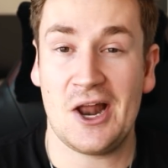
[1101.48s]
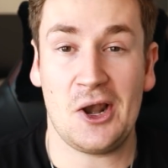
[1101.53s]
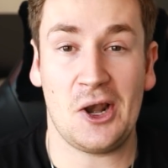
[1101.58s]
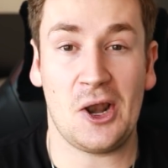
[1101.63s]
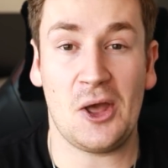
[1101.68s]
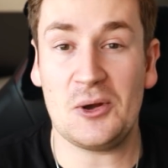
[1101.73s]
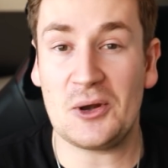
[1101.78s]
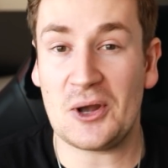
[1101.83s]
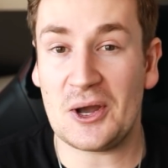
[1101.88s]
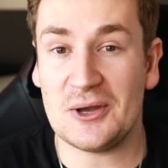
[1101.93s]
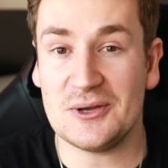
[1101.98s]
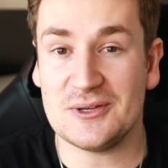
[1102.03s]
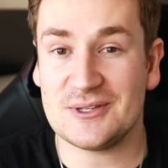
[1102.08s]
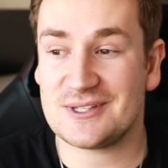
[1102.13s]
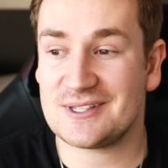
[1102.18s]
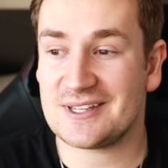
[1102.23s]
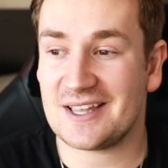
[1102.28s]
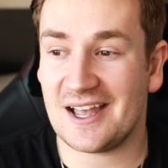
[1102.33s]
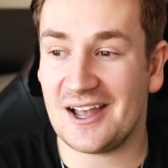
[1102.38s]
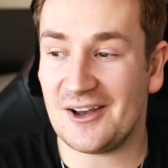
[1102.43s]

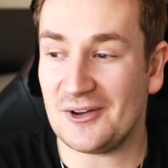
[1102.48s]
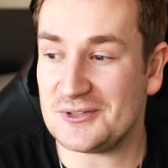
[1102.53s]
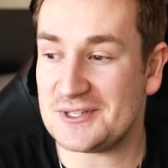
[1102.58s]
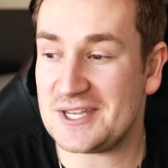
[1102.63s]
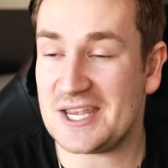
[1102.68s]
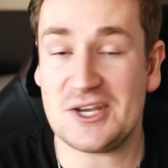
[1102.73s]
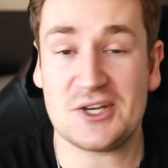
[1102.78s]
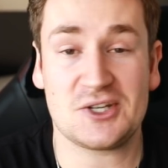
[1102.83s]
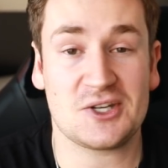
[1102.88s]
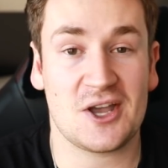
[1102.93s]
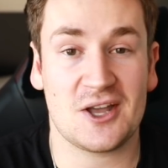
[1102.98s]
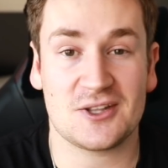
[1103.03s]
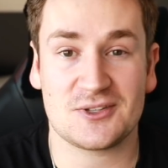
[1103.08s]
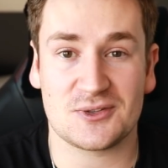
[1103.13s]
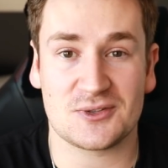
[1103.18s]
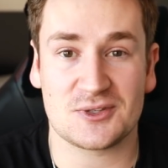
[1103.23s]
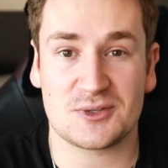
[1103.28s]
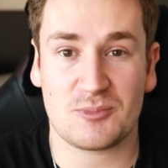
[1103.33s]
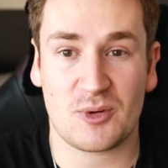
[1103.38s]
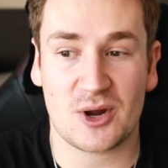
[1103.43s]
logos on t-shirts
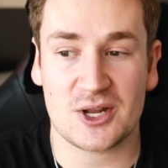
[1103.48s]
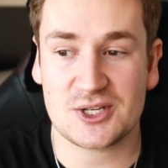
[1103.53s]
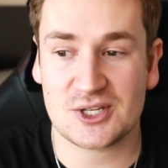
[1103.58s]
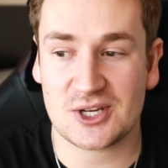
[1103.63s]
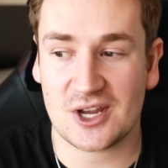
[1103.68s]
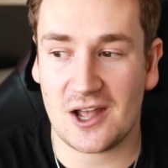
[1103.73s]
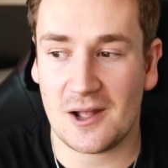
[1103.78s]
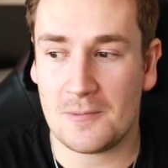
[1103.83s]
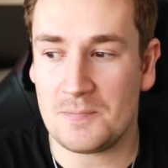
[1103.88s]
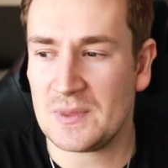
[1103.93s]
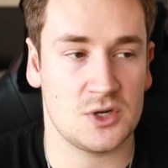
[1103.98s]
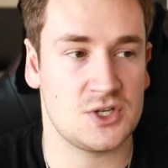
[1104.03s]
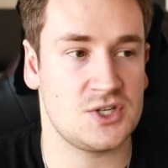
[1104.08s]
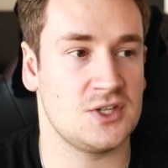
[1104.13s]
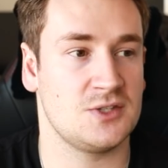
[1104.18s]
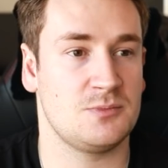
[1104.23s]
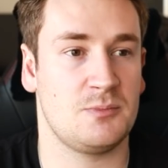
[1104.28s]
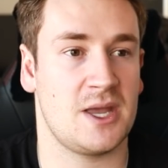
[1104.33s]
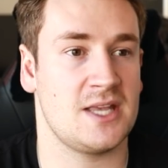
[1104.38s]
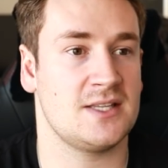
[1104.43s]
on Spreadshirt, which
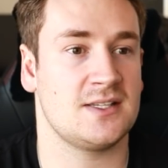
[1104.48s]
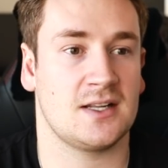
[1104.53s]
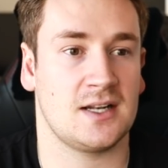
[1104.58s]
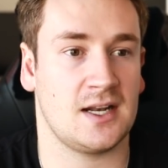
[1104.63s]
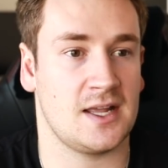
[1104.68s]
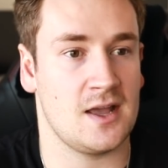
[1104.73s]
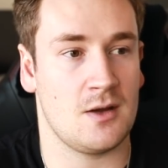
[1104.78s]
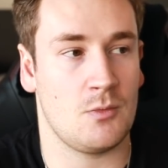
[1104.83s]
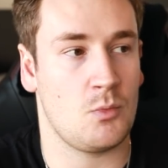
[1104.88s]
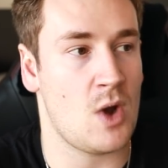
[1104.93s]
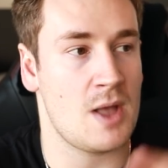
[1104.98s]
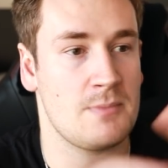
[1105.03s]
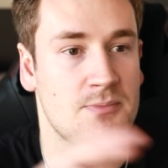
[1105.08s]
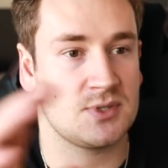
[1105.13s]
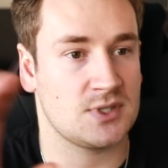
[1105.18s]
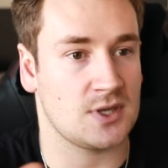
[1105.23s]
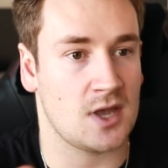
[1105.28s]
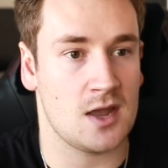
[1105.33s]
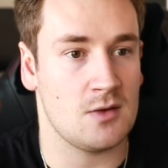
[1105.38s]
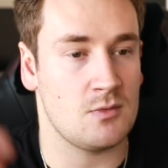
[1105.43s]
is basically a
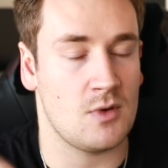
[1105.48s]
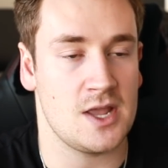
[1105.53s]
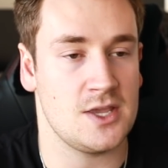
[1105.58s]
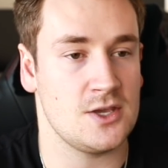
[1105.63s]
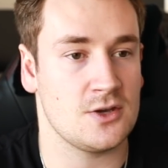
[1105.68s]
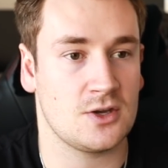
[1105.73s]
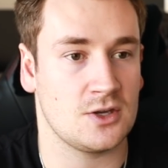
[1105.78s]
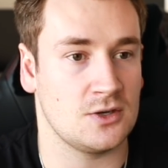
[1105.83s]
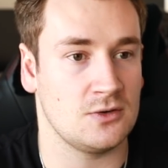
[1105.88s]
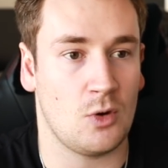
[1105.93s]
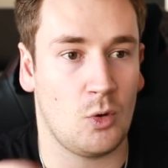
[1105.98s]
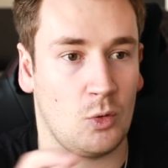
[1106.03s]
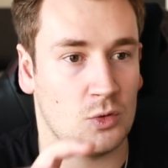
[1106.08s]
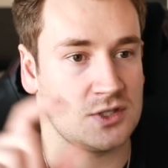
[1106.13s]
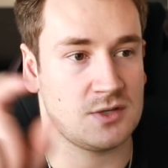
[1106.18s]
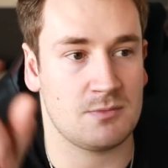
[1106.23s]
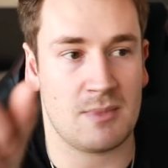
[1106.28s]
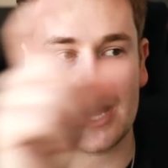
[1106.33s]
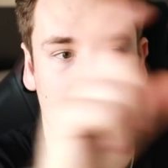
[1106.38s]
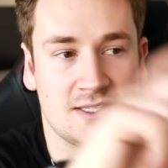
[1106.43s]
website where you can
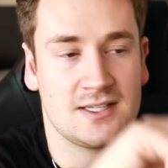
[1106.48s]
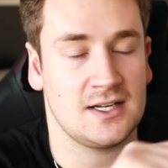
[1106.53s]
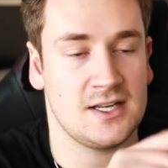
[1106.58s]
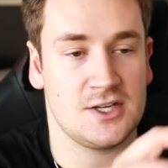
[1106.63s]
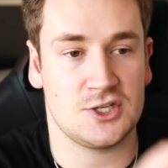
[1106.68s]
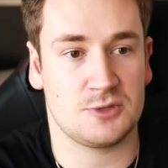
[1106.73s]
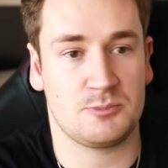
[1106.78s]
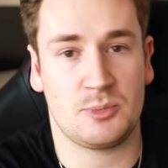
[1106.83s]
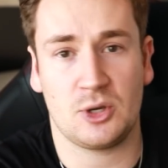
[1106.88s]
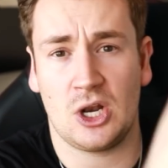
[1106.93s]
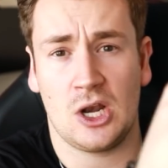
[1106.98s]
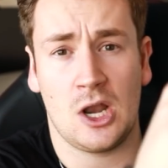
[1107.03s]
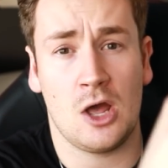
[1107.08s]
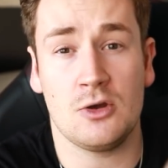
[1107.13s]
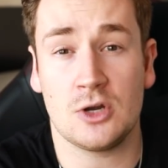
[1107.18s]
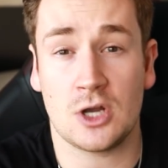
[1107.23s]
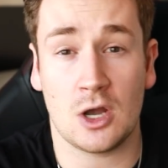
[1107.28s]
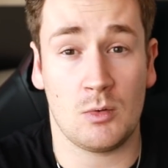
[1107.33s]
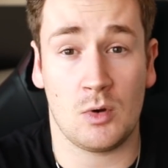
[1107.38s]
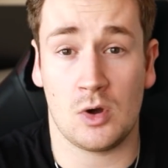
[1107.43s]
automatically just put a
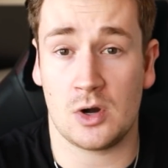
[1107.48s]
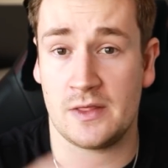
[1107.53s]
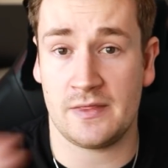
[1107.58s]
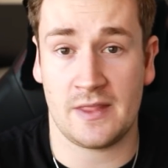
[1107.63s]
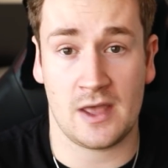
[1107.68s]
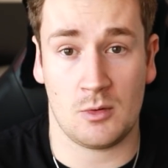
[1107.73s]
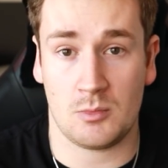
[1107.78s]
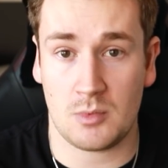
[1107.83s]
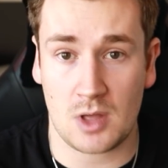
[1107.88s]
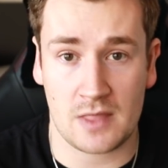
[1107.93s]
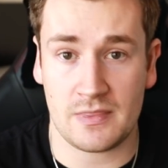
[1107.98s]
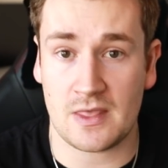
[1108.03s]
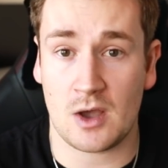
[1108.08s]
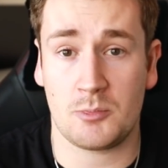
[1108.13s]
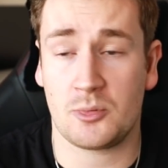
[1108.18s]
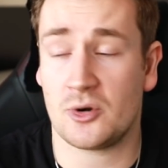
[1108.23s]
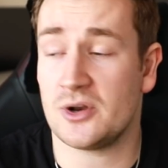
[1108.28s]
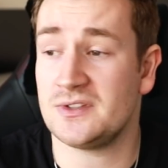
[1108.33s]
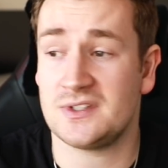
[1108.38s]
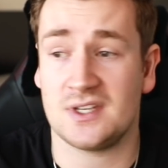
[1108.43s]
logo on and
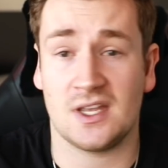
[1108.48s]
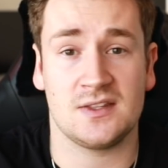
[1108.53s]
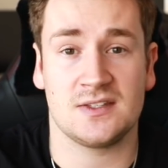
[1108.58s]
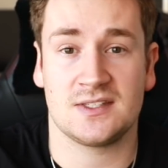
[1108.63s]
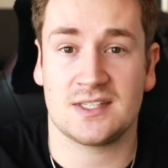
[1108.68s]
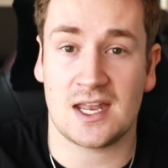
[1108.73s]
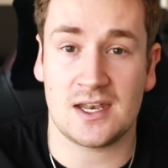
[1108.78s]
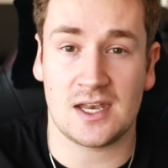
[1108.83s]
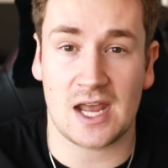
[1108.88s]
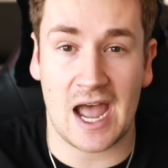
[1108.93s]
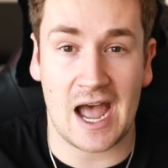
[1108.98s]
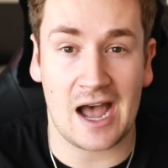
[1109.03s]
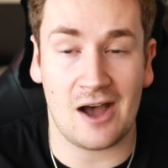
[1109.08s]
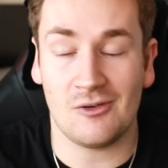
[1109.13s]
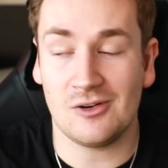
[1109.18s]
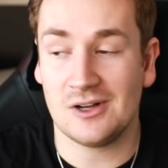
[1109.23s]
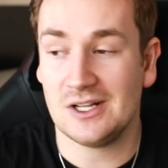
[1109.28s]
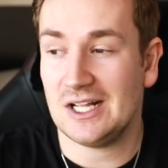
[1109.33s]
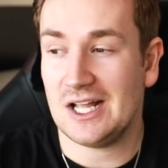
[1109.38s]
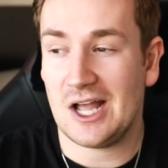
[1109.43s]
they'll print it and send it
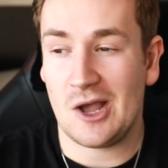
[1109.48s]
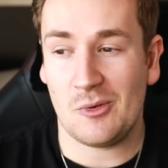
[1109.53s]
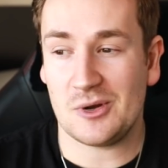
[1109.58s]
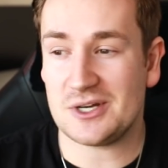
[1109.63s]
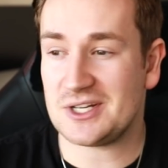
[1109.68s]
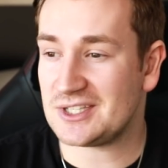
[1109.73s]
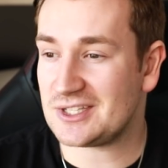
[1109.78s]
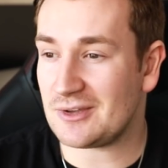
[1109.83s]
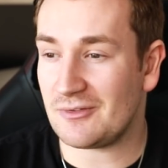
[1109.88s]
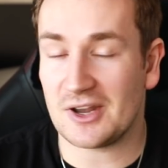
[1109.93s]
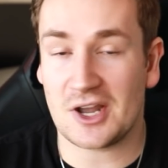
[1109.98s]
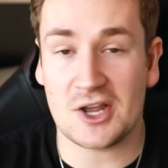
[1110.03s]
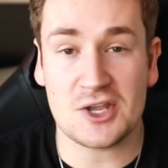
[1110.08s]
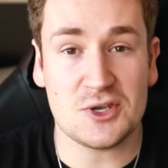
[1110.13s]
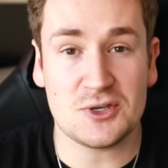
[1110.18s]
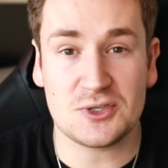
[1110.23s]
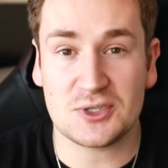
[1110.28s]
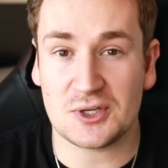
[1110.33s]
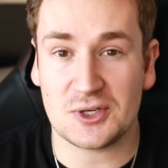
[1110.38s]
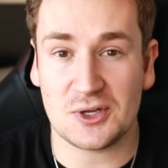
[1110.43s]
out, which is something I
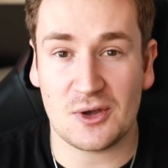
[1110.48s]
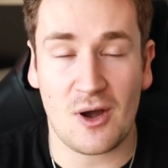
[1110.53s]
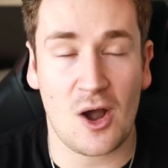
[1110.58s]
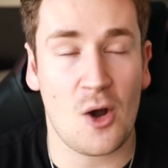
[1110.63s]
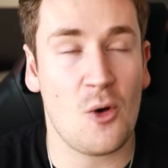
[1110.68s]
used to do.